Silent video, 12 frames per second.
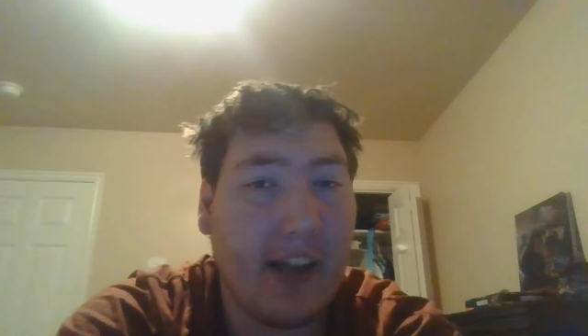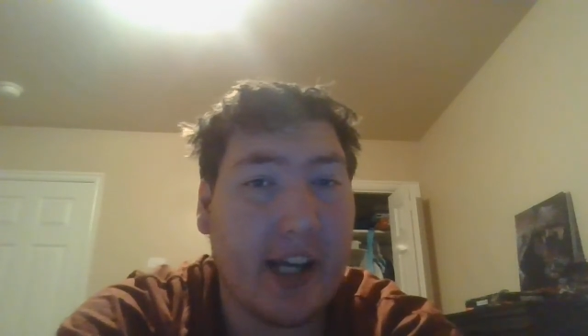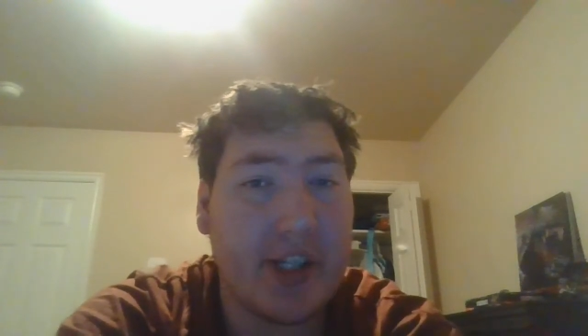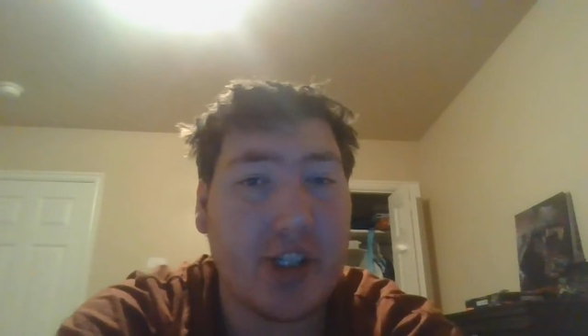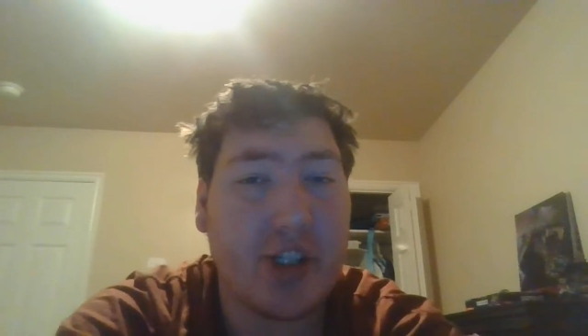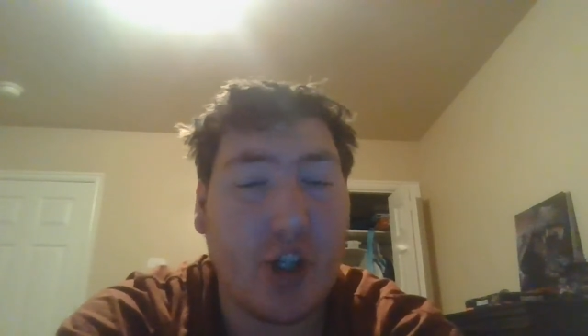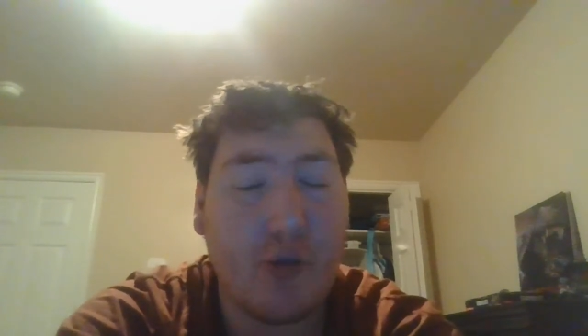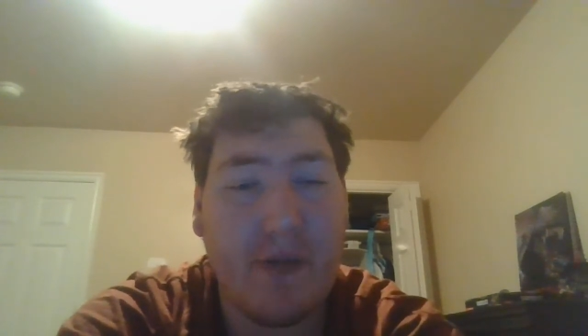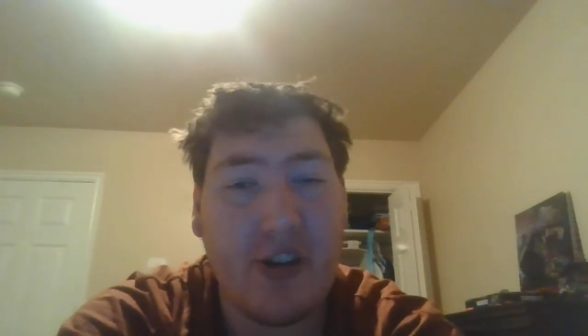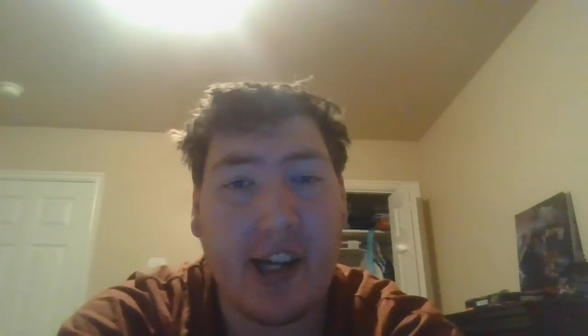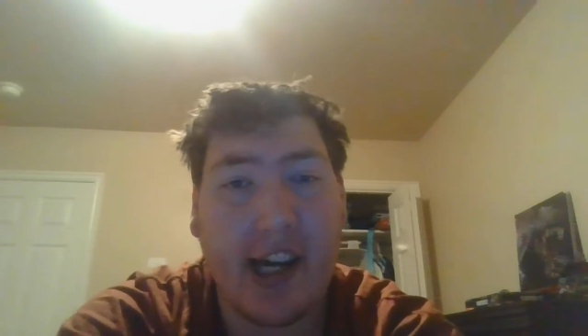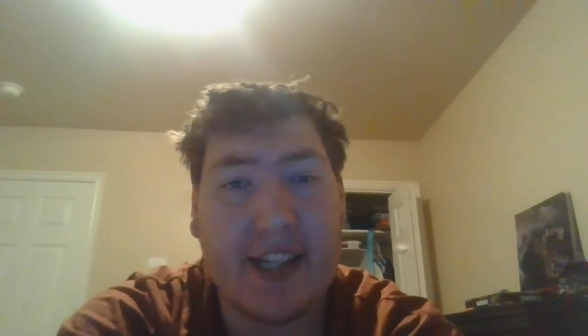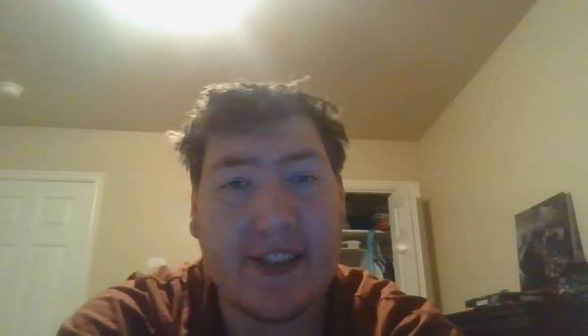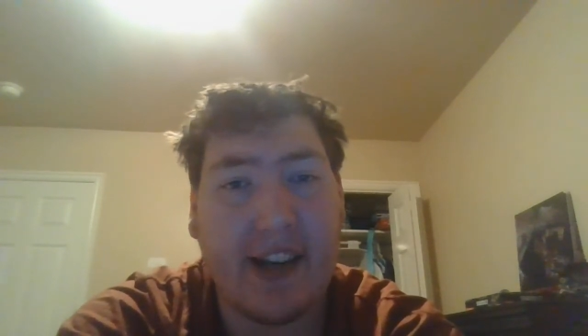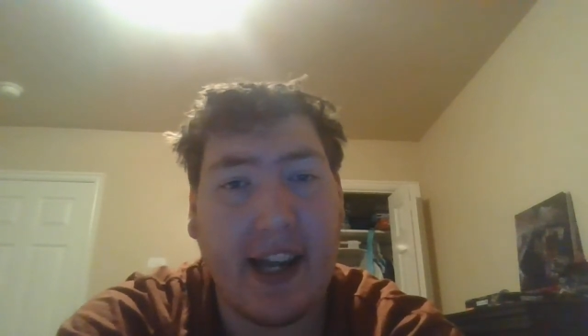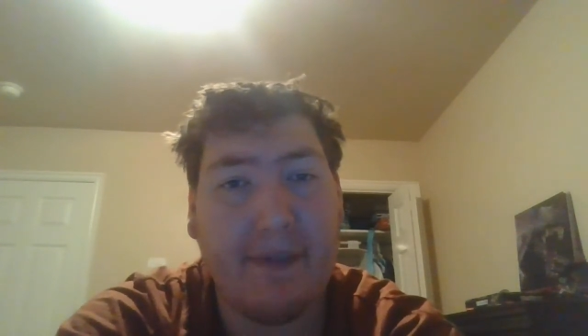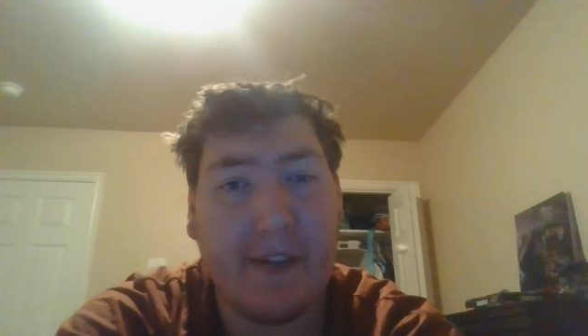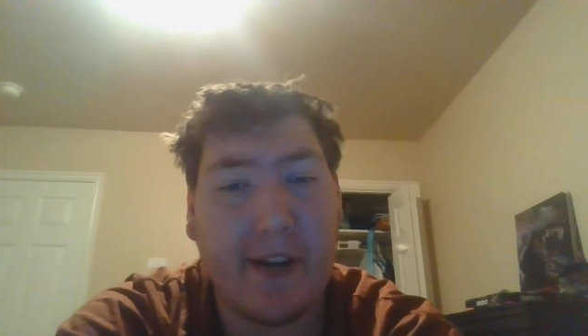just hope you guys are
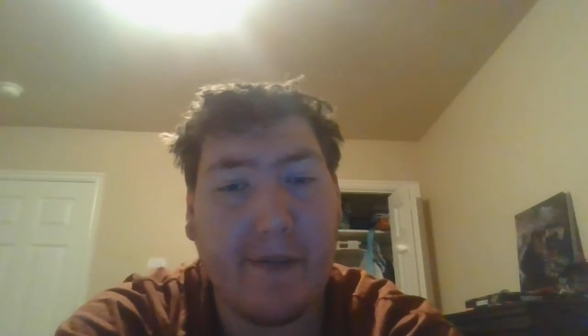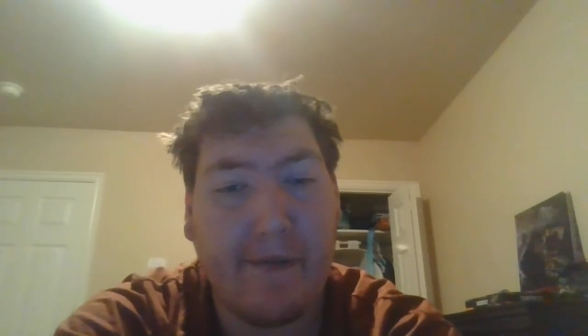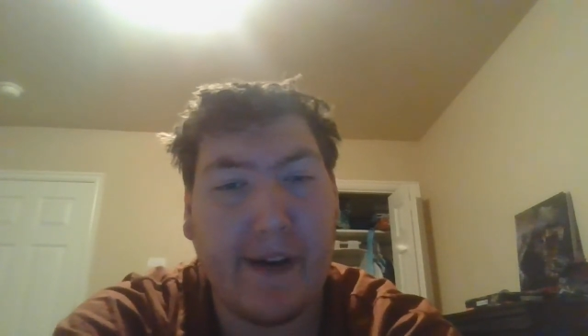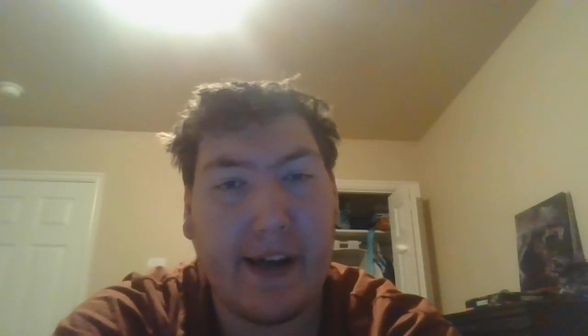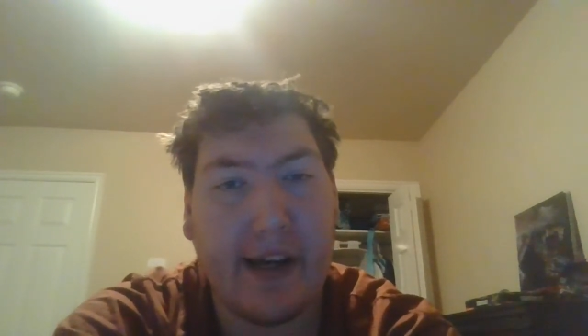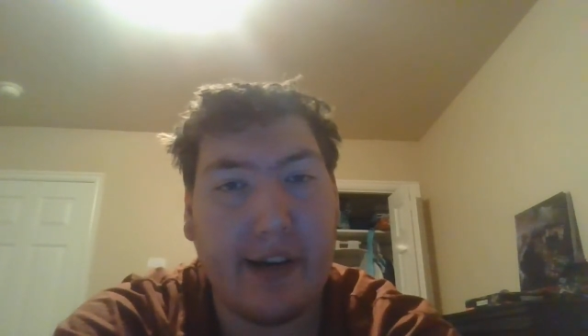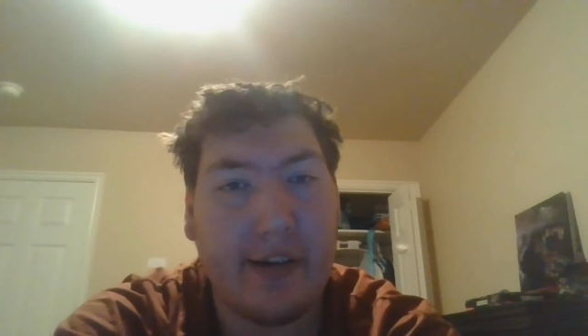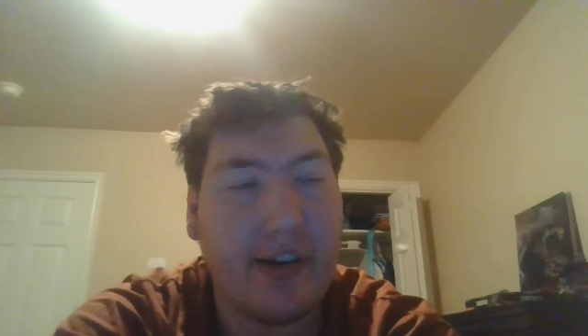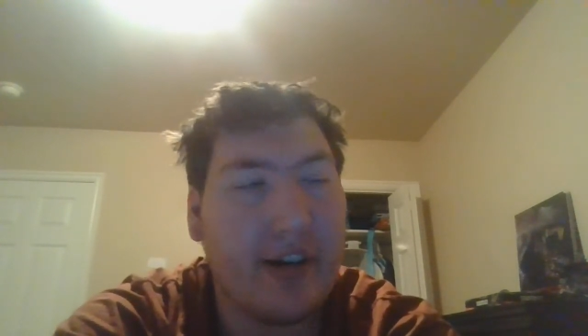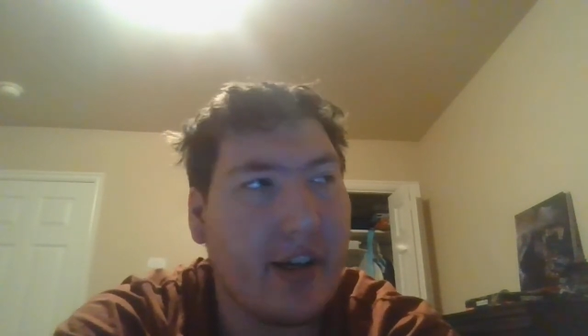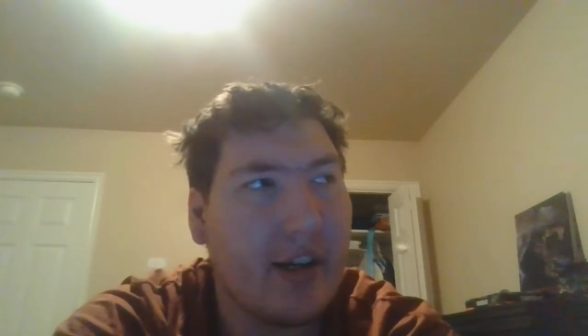having a fine